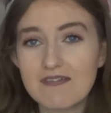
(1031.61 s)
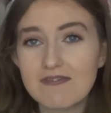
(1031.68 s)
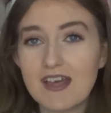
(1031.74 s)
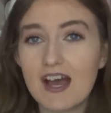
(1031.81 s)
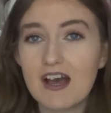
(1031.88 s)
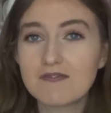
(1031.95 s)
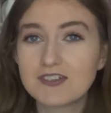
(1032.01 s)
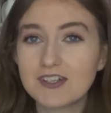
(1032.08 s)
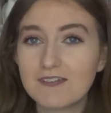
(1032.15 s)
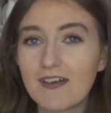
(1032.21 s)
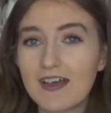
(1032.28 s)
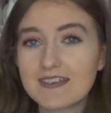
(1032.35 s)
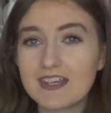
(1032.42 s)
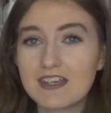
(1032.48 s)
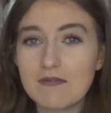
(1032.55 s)
If you have, don't
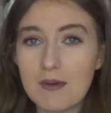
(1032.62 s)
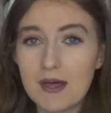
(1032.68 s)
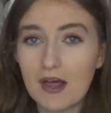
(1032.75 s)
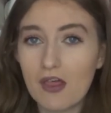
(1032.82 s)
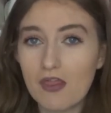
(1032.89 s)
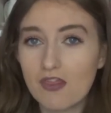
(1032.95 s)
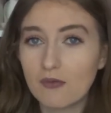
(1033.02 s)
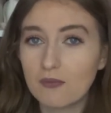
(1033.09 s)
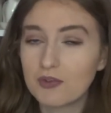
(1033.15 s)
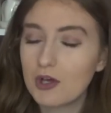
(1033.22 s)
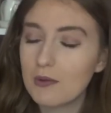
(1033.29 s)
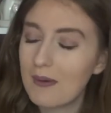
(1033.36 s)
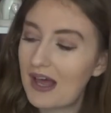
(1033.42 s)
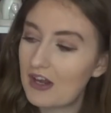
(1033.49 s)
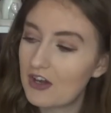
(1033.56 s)
forget to leave a big thumbs
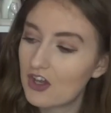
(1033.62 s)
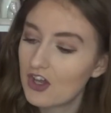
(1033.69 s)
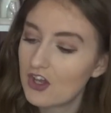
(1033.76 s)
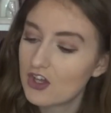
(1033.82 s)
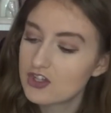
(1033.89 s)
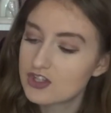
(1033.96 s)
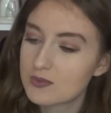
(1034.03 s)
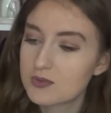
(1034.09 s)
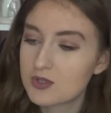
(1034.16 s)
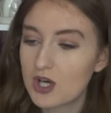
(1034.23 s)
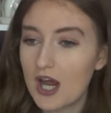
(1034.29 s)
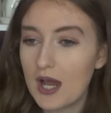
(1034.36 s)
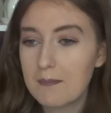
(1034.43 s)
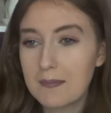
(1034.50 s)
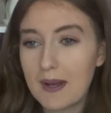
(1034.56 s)
up and
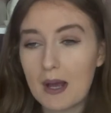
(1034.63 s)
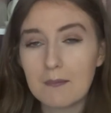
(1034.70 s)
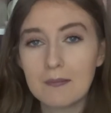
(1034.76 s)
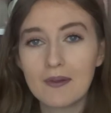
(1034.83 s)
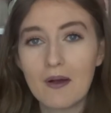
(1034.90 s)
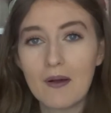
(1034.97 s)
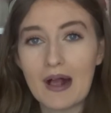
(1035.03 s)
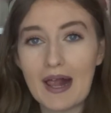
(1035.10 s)
subscribe down below,